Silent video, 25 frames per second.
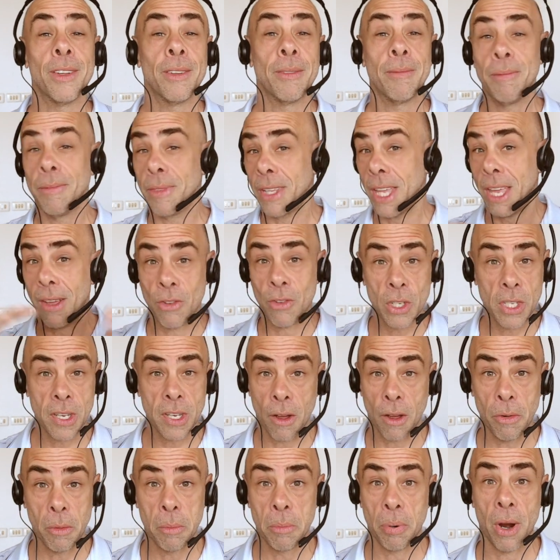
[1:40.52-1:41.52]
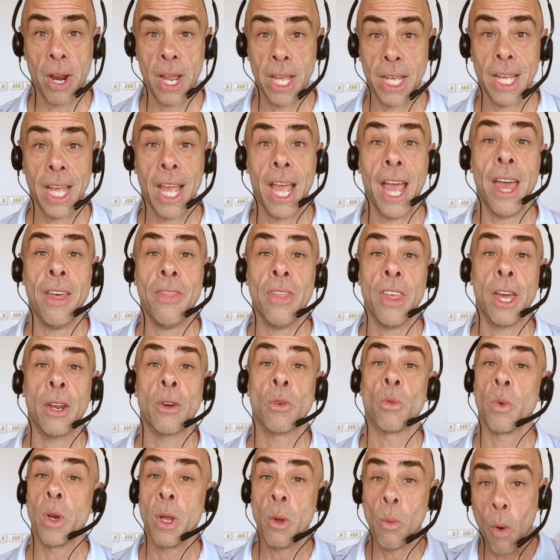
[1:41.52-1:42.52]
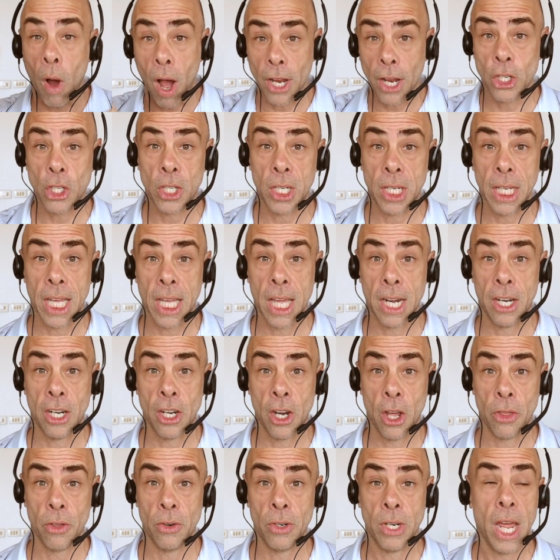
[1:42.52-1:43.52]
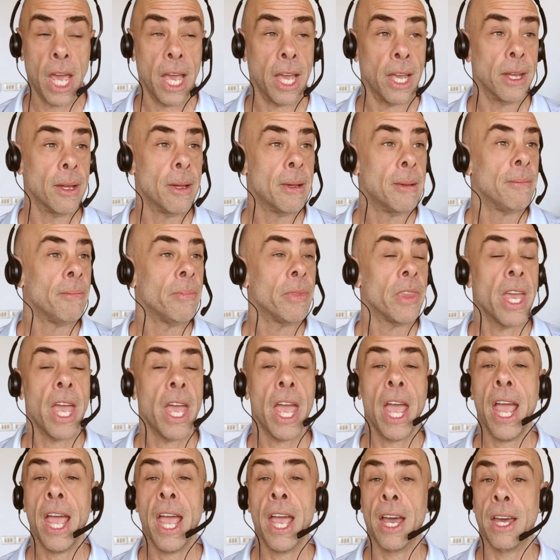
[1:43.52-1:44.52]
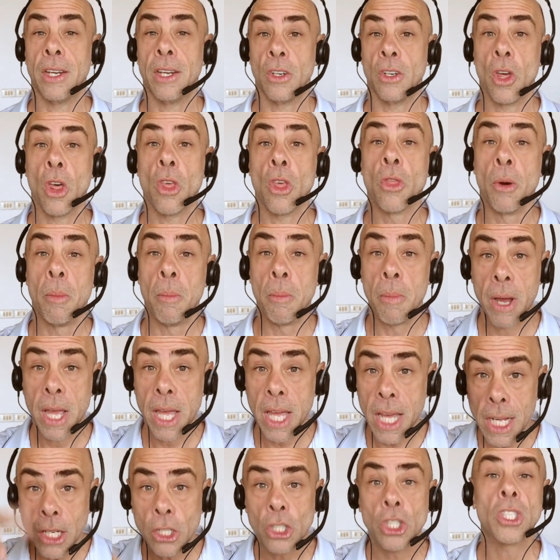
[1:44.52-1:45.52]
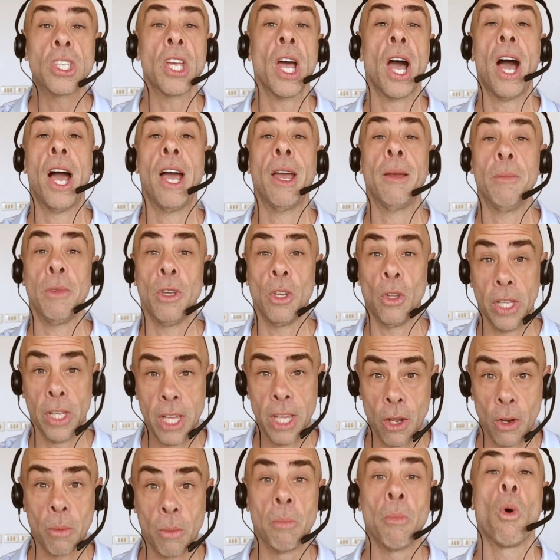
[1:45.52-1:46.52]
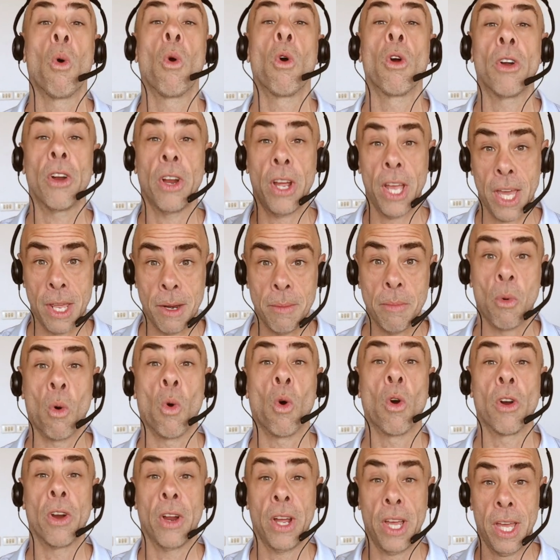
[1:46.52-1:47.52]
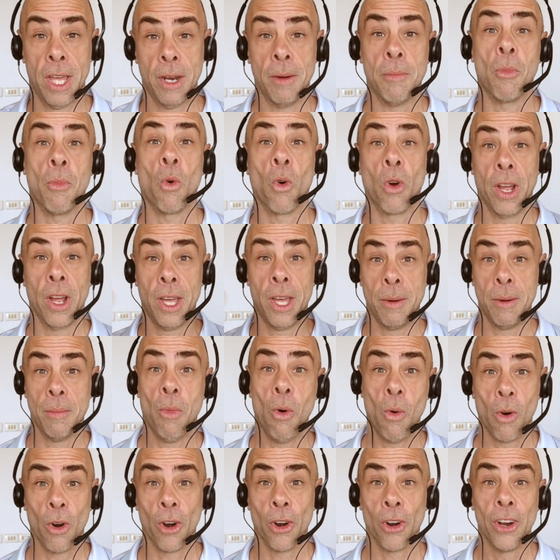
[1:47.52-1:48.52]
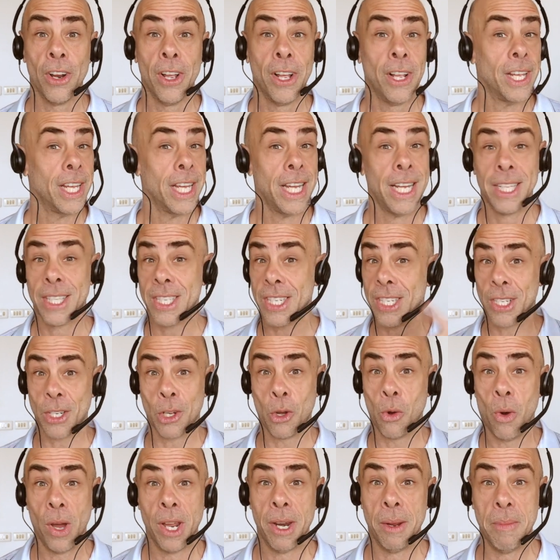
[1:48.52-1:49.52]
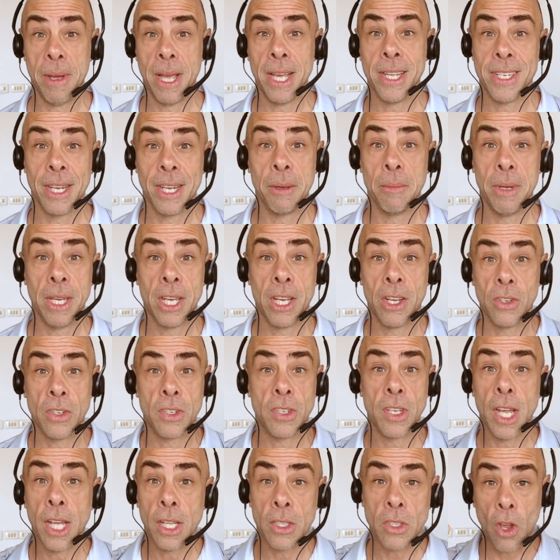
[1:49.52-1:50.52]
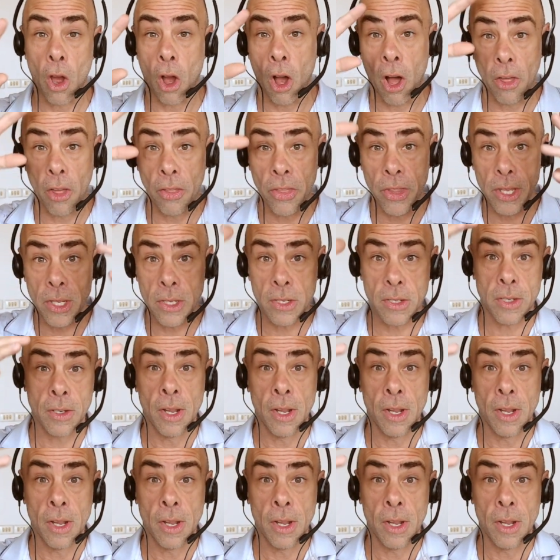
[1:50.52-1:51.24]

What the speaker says: give yourself a break and then rewatch it again another day. And each time you'll hear more and more and more and more. It's quite amazing because it's all this,